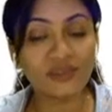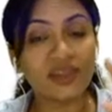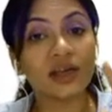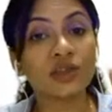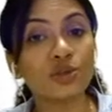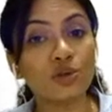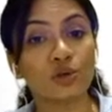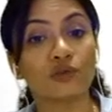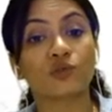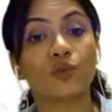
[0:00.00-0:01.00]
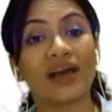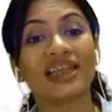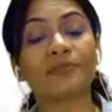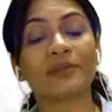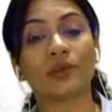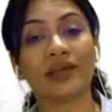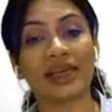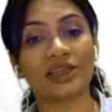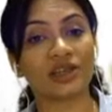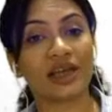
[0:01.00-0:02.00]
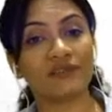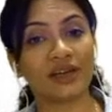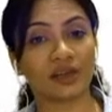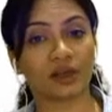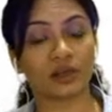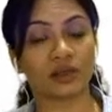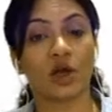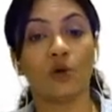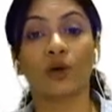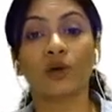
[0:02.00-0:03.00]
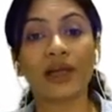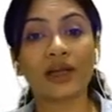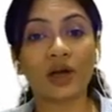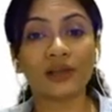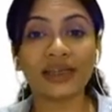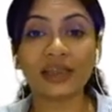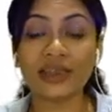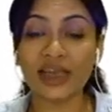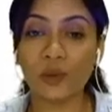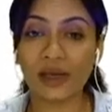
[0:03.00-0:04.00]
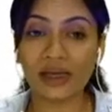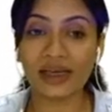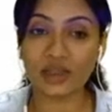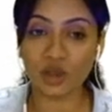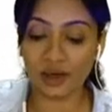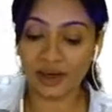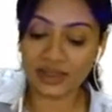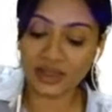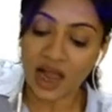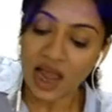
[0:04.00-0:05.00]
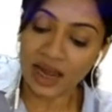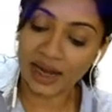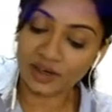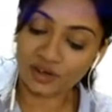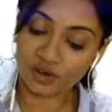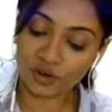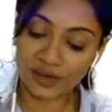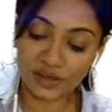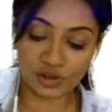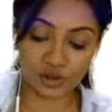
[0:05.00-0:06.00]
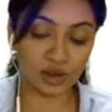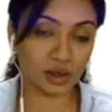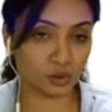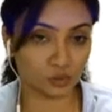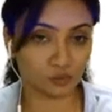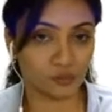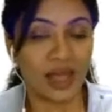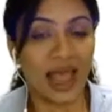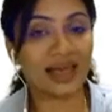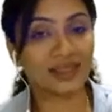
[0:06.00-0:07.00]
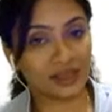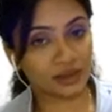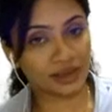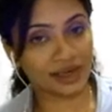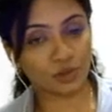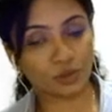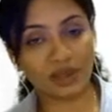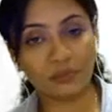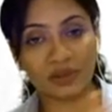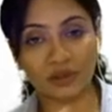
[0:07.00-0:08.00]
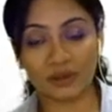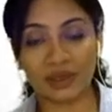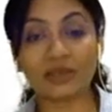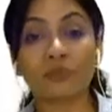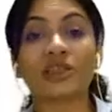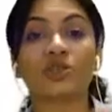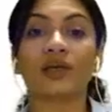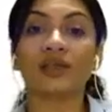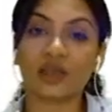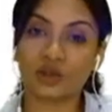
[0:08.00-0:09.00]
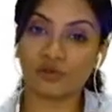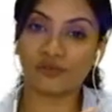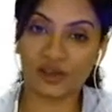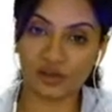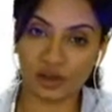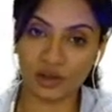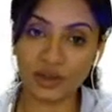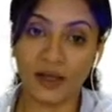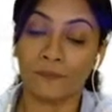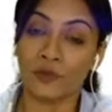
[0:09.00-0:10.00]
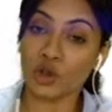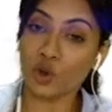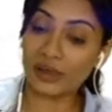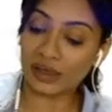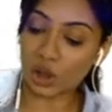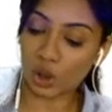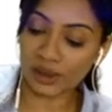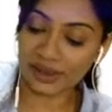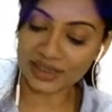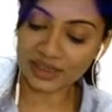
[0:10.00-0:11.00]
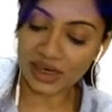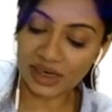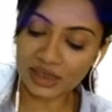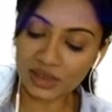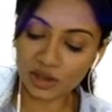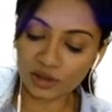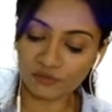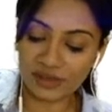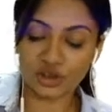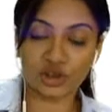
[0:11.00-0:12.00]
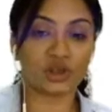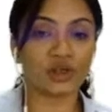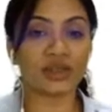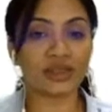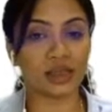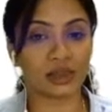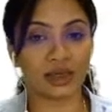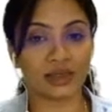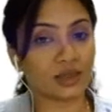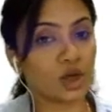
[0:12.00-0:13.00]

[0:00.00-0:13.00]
There are two grooves. One is between atria and ventricles. What do I call that? Say quickly, it's called as the atrioventricular groove. And then the next one is between the two ventricles. So we'll call it as the interventricular sulcus.